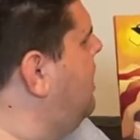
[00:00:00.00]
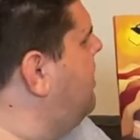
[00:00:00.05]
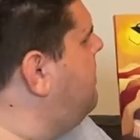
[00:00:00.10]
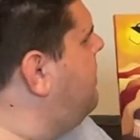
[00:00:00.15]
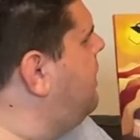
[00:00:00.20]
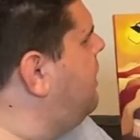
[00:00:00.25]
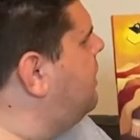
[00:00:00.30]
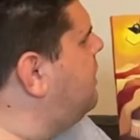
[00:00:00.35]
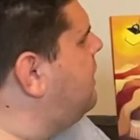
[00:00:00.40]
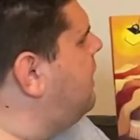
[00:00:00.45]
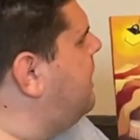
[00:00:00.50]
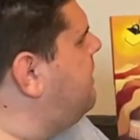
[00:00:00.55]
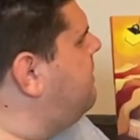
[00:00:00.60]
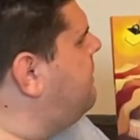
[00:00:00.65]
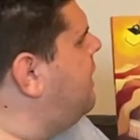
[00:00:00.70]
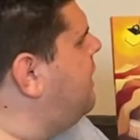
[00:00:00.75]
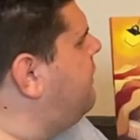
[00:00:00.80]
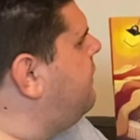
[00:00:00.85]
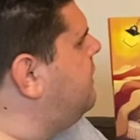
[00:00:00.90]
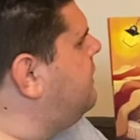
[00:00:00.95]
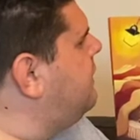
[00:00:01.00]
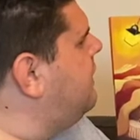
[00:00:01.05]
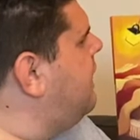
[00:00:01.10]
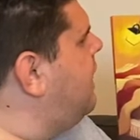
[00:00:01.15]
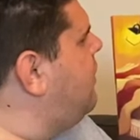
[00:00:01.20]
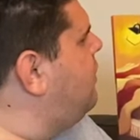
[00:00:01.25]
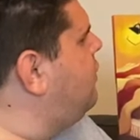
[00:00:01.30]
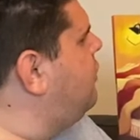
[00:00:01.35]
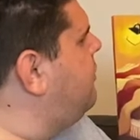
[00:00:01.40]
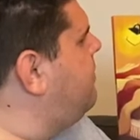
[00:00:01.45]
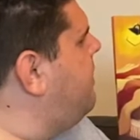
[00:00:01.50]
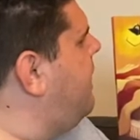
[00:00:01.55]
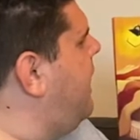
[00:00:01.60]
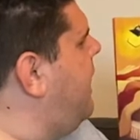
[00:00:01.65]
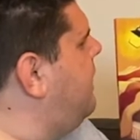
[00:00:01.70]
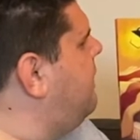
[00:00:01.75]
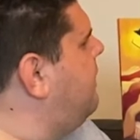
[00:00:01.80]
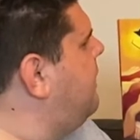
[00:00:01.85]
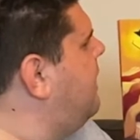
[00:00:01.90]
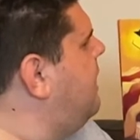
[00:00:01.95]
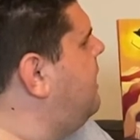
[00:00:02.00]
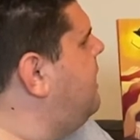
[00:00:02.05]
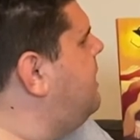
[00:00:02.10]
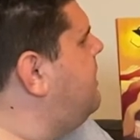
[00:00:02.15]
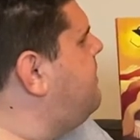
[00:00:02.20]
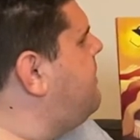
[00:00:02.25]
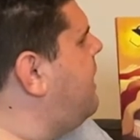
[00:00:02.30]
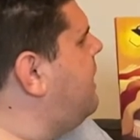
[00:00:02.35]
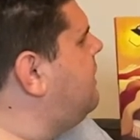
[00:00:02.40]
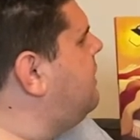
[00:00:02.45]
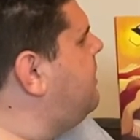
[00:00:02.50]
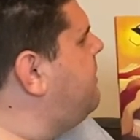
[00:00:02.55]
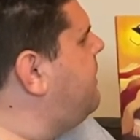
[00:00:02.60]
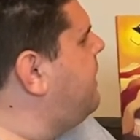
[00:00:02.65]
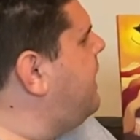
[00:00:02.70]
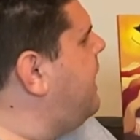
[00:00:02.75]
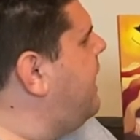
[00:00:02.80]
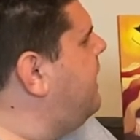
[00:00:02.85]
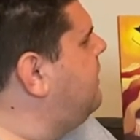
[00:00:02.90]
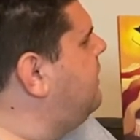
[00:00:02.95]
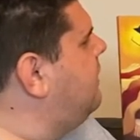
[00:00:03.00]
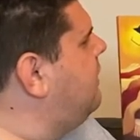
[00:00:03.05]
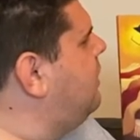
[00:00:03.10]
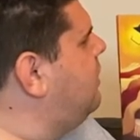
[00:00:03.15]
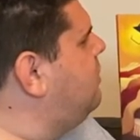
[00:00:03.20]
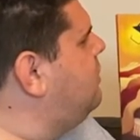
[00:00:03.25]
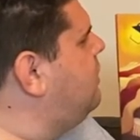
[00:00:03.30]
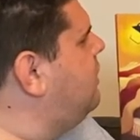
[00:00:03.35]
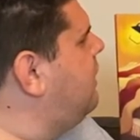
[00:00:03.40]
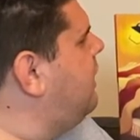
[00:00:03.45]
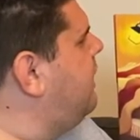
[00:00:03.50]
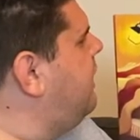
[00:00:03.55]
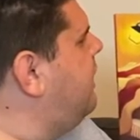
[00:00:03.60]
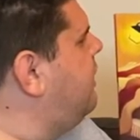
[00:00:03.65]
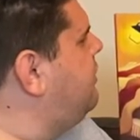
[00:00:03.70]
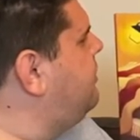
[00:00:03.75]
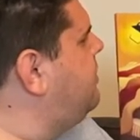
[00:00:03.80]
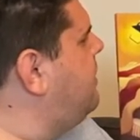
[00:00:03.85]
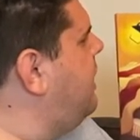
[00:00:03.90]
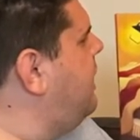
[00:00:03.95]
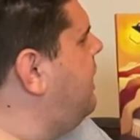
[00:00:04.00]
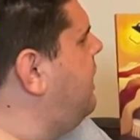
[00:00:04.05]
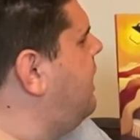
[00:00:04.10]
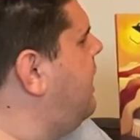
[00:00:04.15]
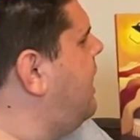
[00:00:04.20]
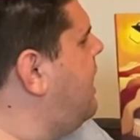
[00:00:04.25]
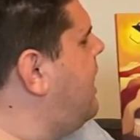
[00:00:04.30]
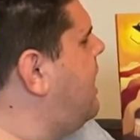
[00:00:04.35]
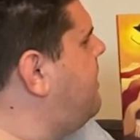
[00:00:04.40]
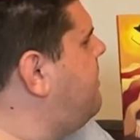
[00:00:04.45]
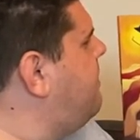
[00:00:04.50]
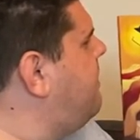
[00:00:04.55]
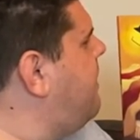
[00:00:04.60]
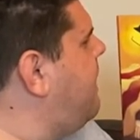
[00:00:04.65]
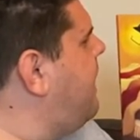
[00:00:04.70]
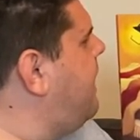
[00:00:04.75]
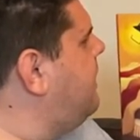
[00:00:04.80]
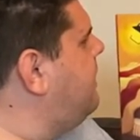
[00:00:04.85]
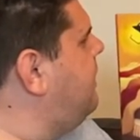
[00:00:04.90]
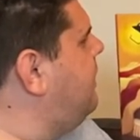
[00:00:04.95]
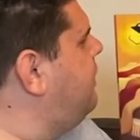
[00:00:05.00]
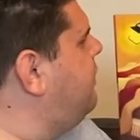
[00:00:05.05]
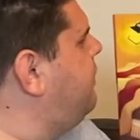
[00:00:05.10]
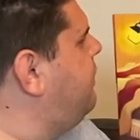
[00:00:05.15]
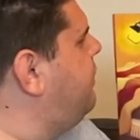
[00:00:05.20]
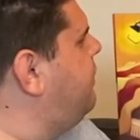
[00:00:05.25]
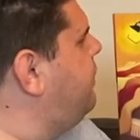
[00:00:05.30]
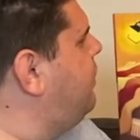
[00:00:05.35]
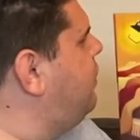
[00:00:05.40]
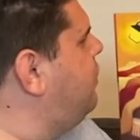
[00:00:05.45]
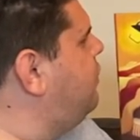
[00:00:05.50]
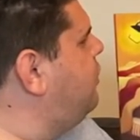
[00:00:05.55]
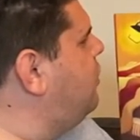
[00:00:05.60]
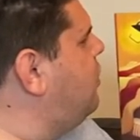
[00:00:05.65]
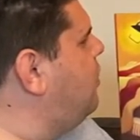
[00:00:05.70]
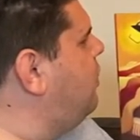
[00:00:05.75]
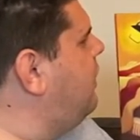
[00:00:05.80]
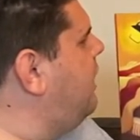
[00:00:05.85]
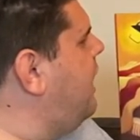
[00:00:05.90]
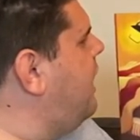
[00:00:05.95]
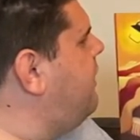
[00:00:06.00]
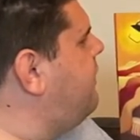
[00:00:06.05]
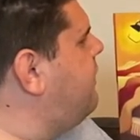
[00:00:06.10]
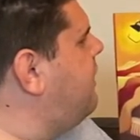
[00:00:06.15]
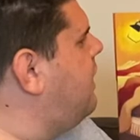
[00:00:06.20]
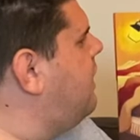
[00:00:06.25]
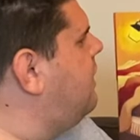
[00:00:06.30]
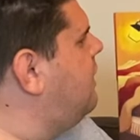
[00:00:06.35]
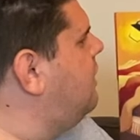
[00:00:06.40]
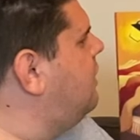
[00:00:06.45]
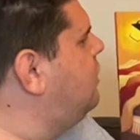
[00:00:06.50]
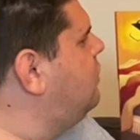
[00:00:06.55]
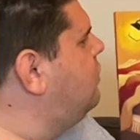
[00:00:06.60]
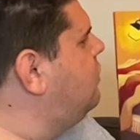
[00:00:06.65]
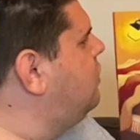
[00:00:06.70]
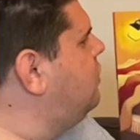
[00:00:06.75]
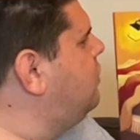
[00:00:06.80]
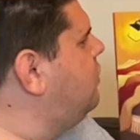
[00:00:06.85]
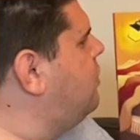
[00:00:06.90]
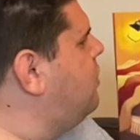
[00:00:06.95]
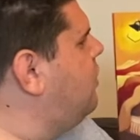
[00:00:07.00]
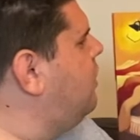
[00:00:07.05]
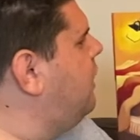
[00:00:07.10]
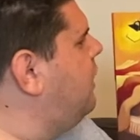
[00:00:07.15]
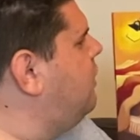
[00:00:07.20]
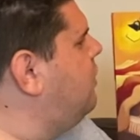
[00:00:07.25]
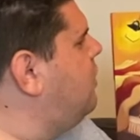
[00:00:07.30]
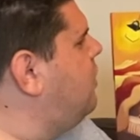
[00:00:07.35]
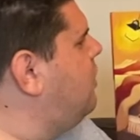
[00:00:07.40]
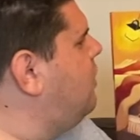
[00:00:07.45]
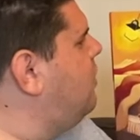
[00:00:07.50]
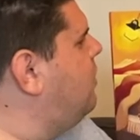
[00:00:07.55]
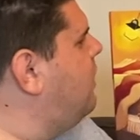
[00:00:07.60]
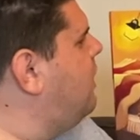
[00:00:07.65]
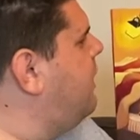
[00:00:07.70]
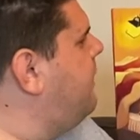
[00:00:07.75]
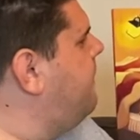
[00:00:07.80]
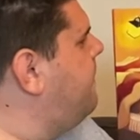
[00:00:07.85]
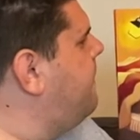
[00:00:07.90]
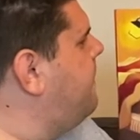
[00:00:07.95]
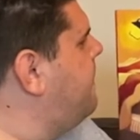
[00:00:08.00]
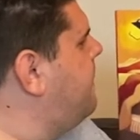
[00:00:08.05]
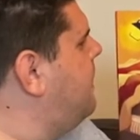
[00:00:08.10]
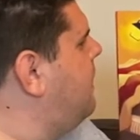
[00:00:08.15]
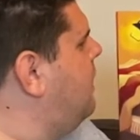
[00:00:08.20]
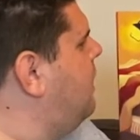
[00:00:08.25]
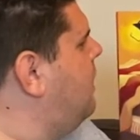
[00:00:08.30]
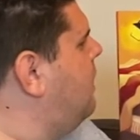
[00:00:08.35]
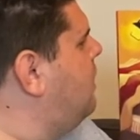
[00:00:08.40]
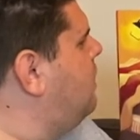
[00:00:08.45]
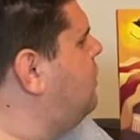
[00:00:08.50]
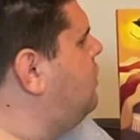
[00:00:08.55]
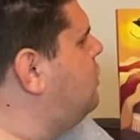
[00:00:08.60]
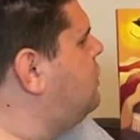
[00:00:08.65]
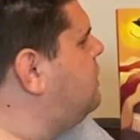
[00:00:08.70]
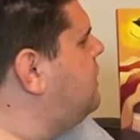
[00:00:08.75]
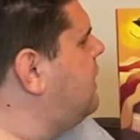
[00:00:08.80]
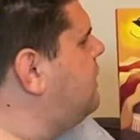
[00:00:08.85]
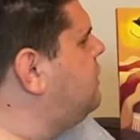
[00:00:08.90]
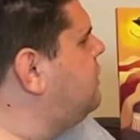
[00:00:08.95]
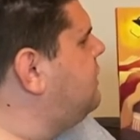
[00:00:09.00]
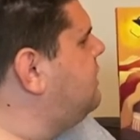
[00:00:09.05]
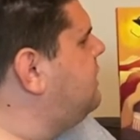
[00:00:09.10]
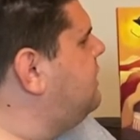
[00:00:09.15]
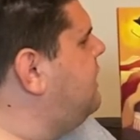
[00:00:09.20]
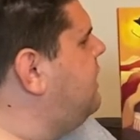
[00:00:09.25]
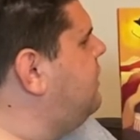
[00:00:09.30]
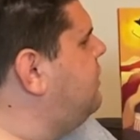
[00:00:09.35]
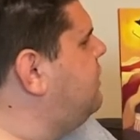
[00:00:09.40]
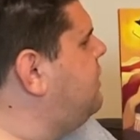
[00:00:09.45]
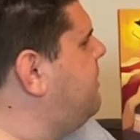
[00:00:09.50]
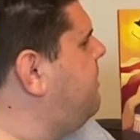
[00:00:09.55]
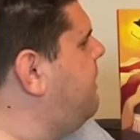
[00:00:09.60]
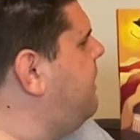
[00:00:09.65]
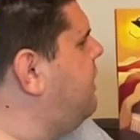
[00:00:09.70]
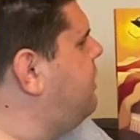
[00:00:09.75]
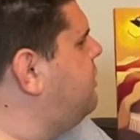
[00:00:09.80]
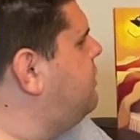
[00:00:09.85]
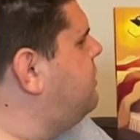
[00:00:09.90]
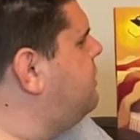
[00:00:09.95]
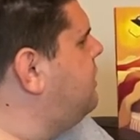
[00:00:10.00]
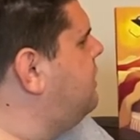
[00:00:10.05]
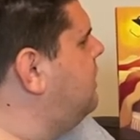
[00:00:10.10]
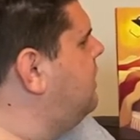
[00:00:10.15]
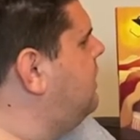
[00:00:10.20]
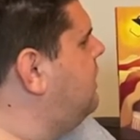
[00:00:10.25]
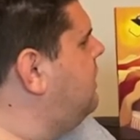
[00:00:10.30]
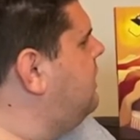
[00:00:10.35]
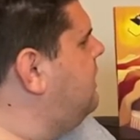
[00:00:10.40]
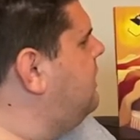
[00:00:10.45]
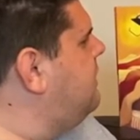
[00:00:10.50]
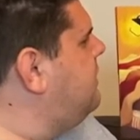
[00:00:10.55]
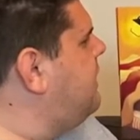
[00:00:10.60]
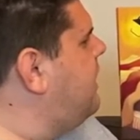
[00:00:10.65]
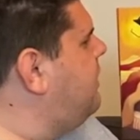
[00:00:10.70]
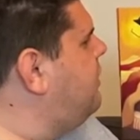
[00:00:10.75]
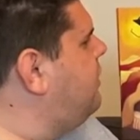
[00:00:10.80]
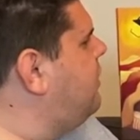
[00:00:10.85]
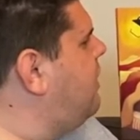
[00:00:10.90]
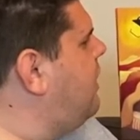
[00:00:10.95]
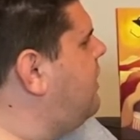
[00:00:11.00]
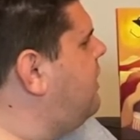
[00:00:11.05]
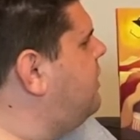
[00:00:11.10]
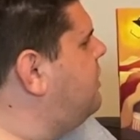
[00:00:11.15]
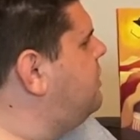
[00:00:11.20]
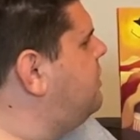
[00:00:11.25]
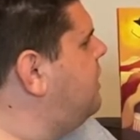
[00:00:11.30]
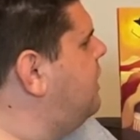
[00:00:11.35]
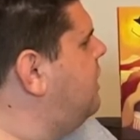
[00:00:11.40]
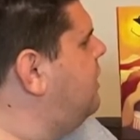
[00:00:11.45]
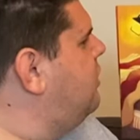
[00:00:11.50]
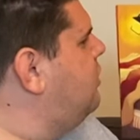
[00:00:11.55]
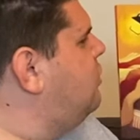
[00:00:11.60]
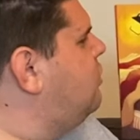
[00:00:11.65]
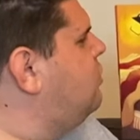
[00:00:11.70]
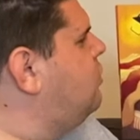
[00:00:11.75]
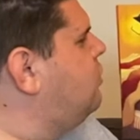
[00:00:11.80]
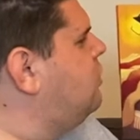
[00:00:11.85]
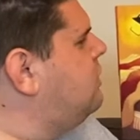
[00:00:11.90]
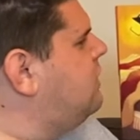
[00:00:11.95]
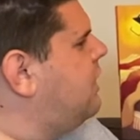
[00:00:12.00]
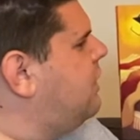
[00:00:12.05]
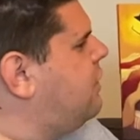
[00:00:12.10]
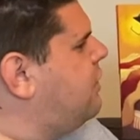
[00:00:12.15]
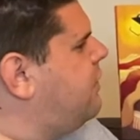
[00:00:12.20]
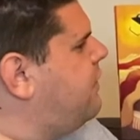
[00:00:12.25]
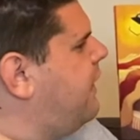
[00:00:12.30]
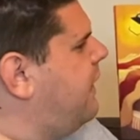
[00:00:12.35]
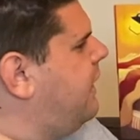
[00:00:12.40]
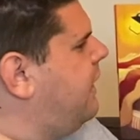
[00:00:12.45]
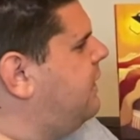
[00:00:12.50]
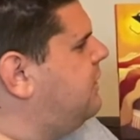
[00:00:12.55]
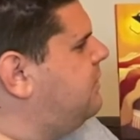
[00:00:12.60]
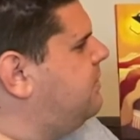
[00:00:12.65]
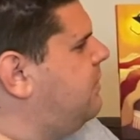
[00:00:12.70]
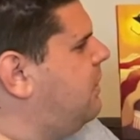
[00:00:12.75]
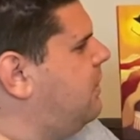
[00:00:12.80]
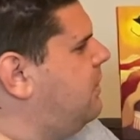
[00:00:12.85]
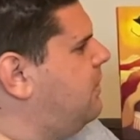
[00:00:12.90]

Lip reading: Bear climbed nervously out of bed. He picked up a candle to light his way and padded slowly, ever so slowly, to the door. You're such a scaredy bears, he said to the others. There's no such thing as